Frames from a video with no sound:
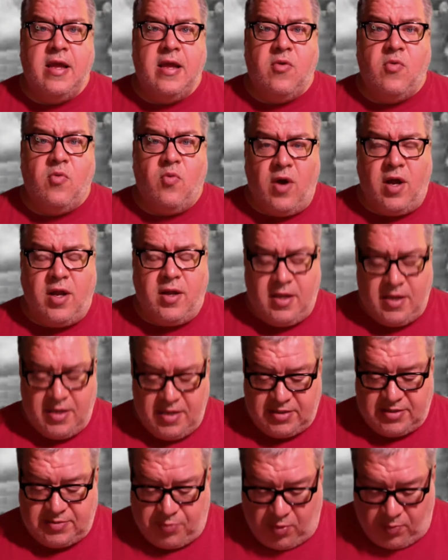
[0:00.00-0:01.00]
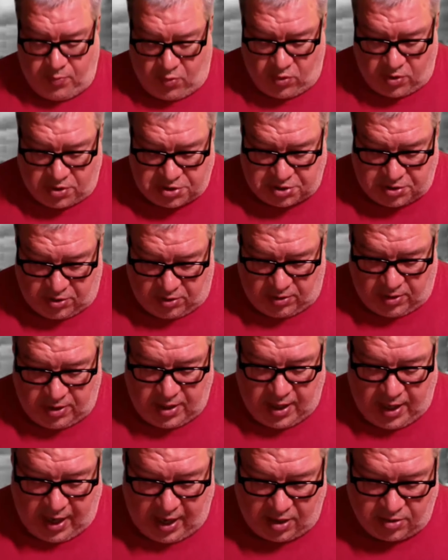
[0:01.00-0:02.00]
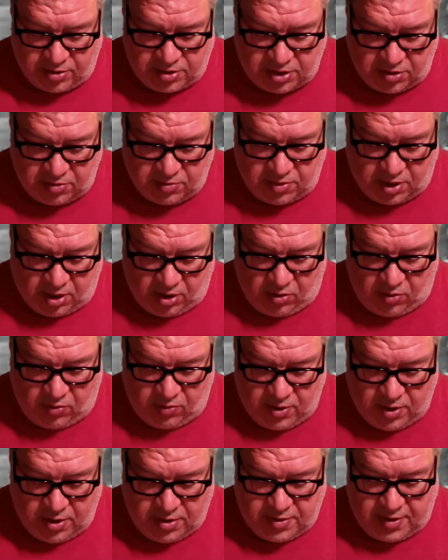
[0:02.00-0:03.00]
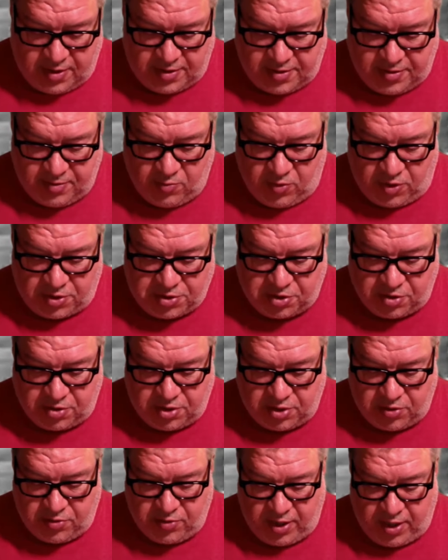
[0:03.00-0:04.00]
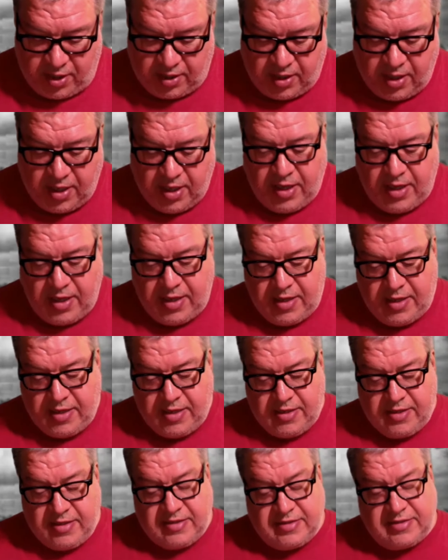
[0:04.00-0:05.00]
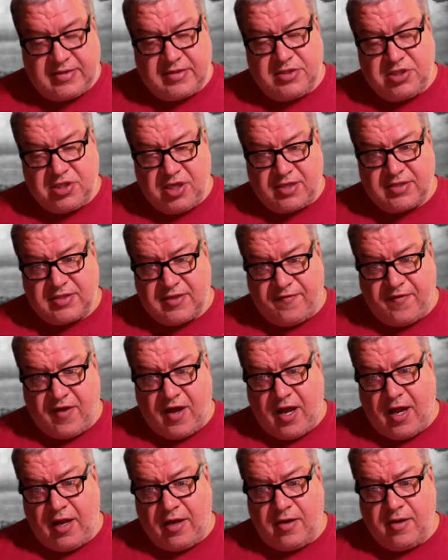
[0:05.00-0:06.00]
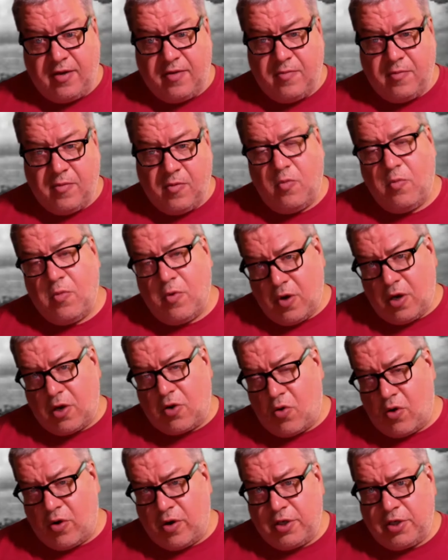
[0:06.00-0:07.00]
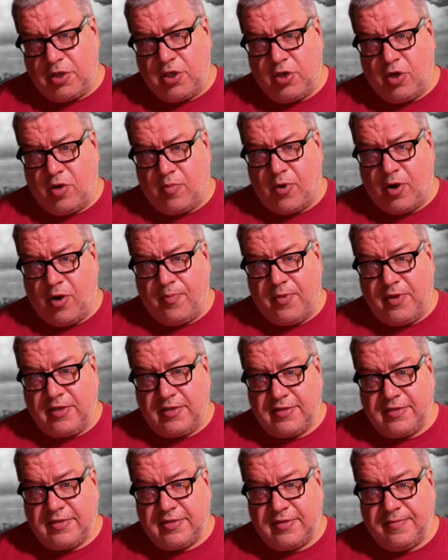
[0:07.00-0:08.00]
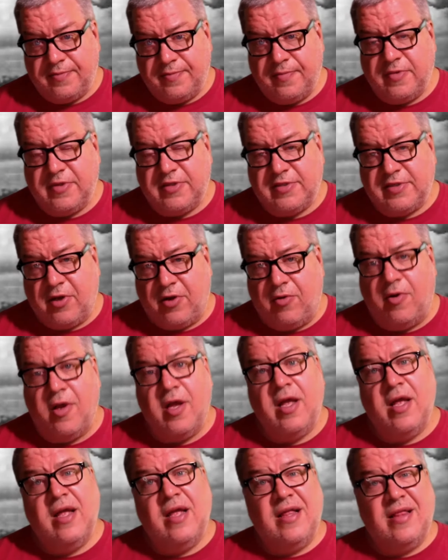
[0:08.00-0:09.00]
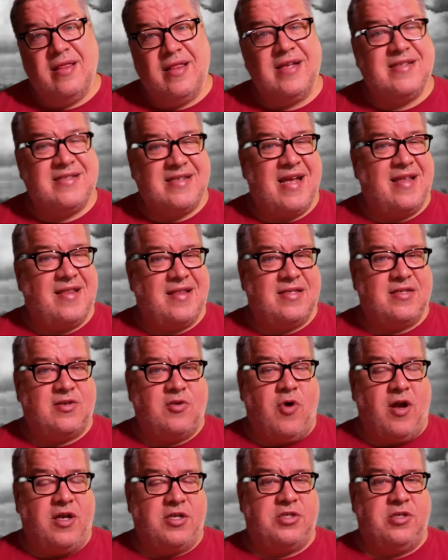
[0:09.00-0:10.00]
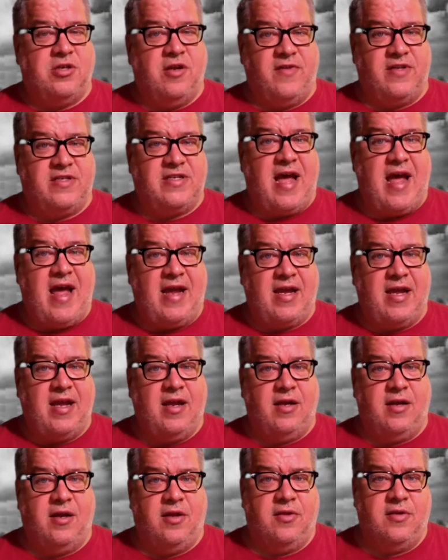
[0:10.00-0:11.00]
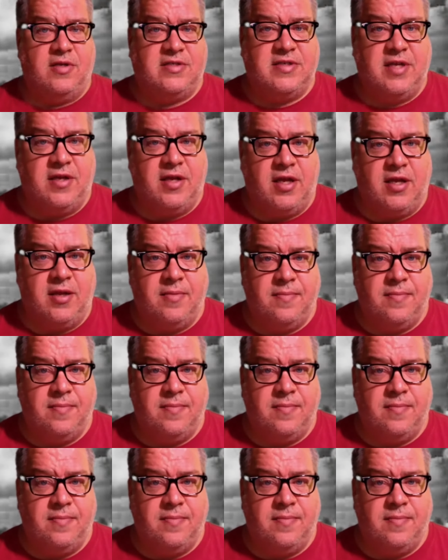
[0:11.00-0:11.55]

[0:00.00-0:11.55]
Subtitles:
What is proportional? How do you know that what you're doing is justified according to your purpose? So let's take this question of attacking another city.